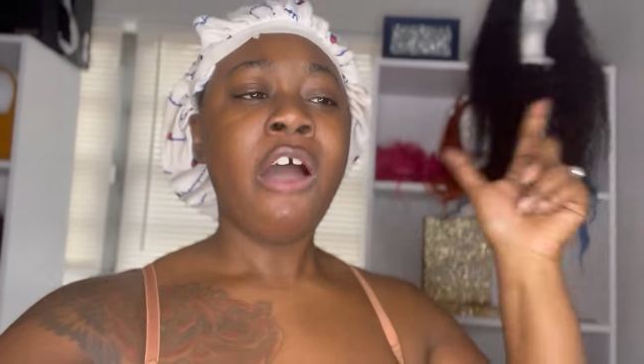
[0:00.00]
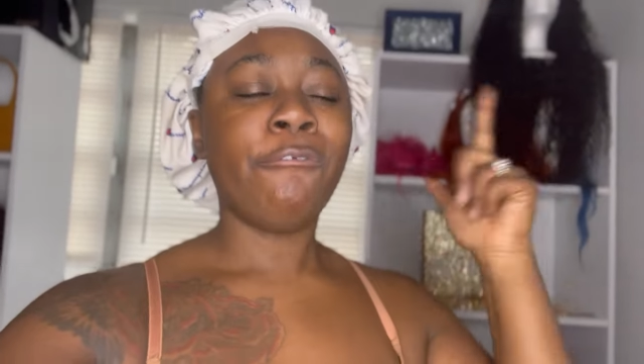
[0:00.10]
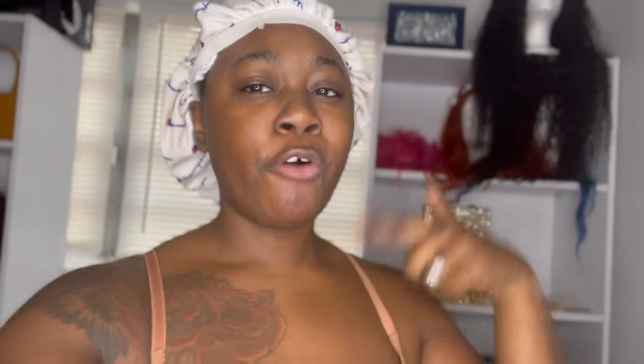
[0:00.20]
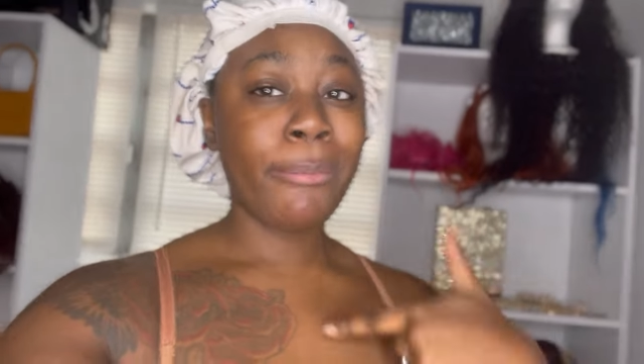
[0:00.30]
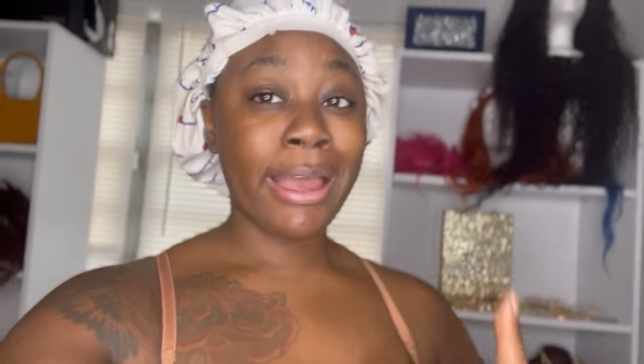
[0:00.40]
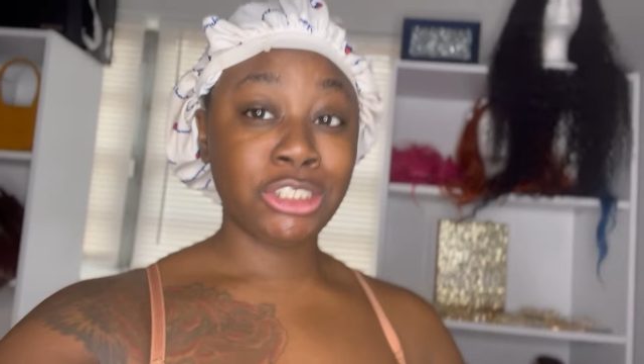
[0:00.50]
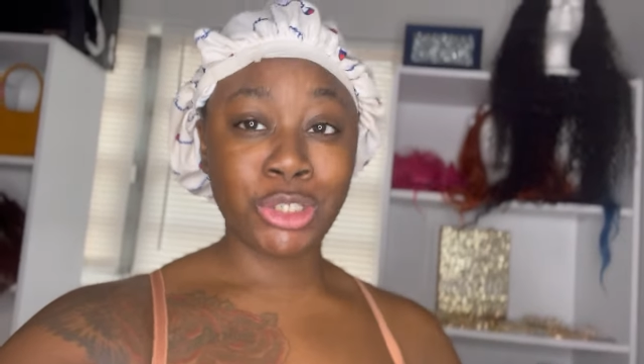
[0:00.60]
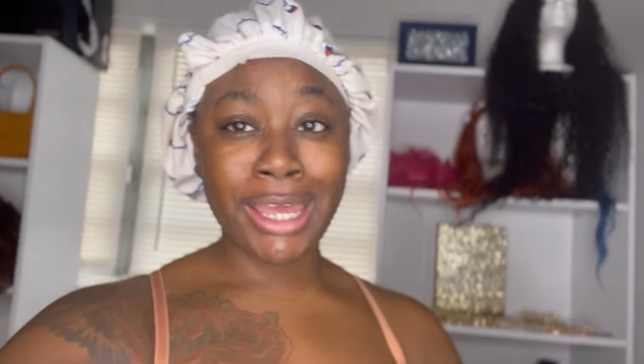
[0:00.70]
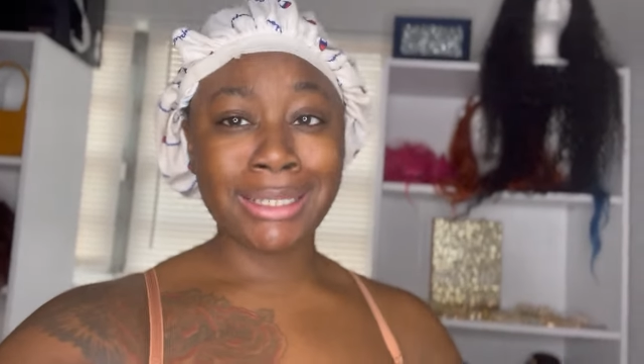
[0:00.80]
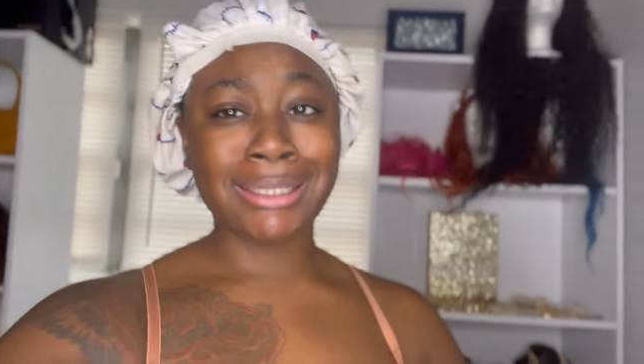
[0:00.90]
for my
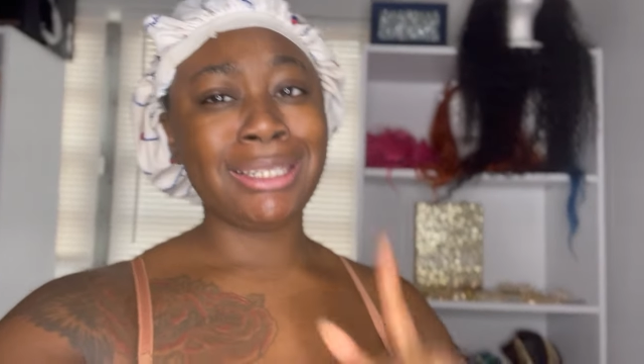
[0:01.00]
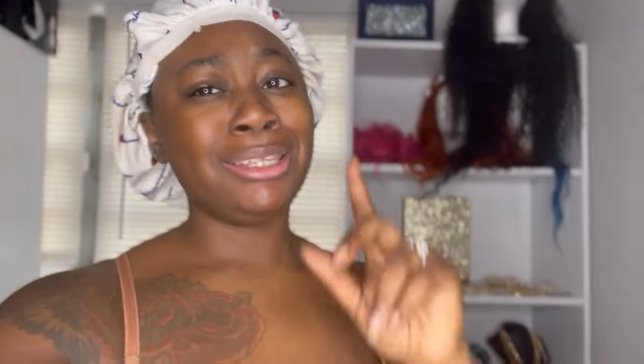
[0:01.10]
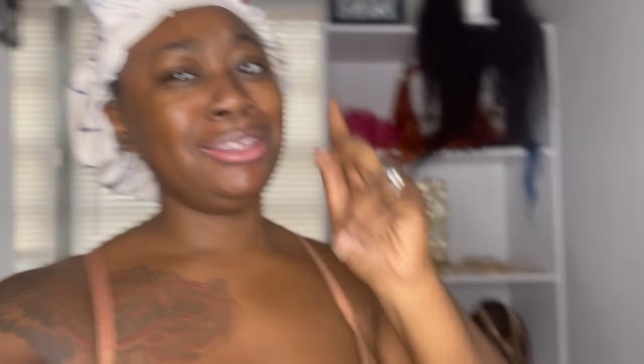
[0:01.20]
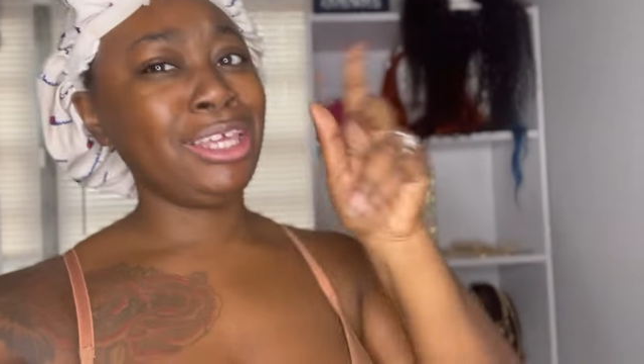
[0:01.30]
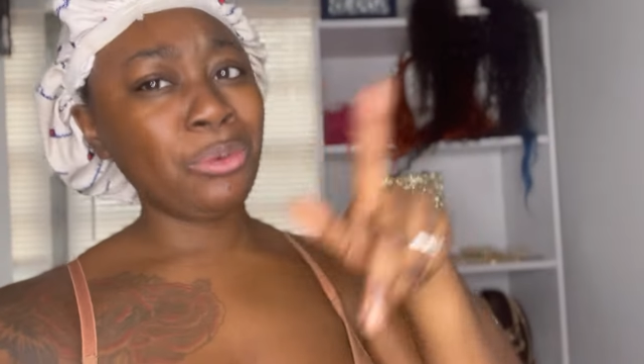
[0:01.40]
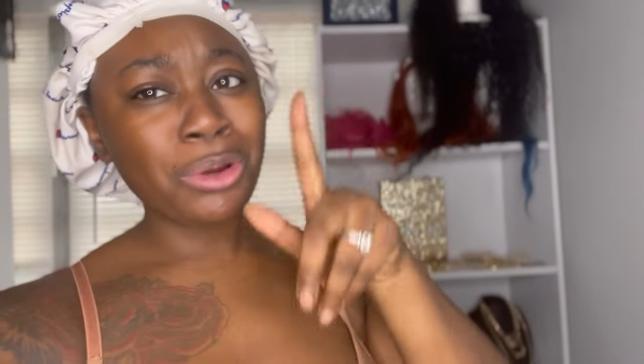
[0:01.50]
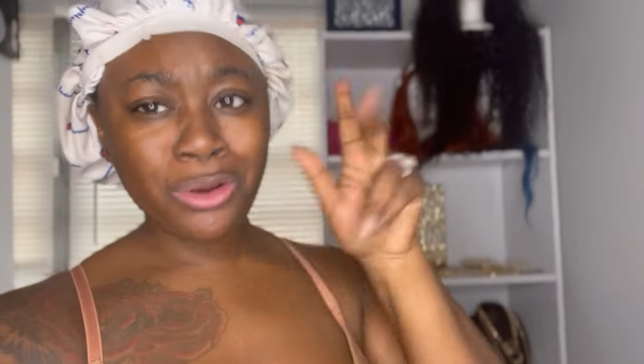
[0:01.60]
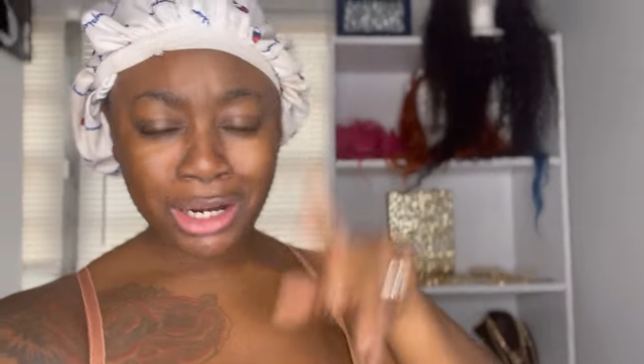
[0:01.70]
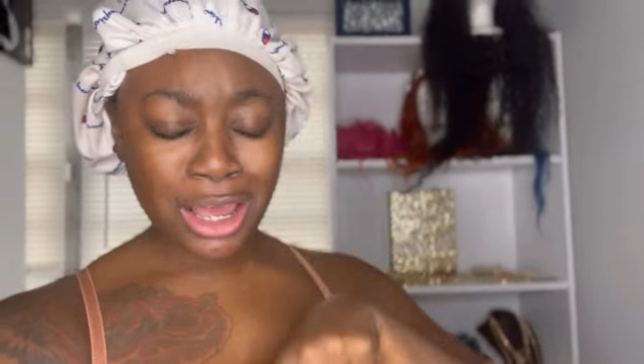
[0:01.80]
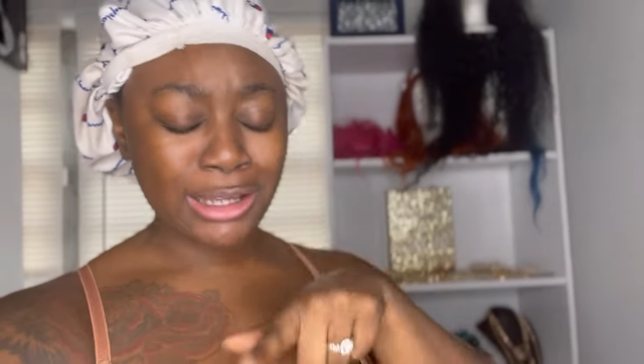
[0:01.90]
dress then we're
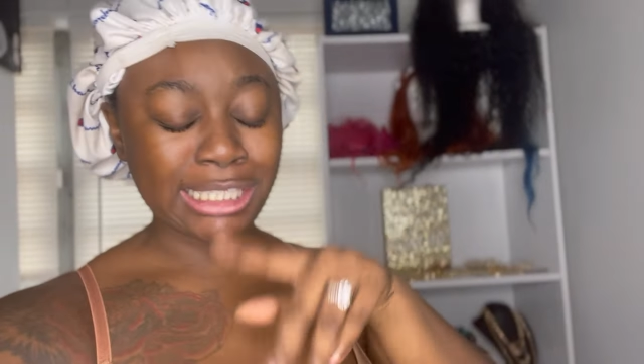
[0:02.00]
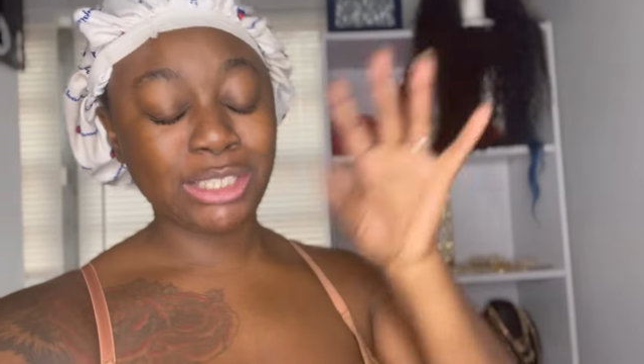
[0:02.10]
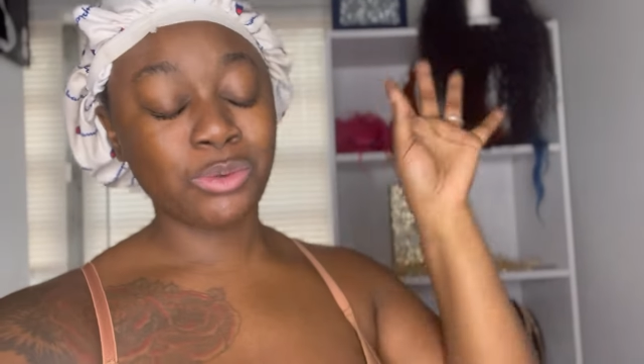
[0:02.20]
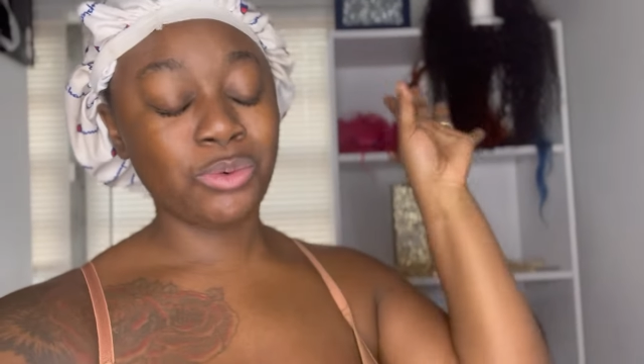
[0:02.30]
gonna go to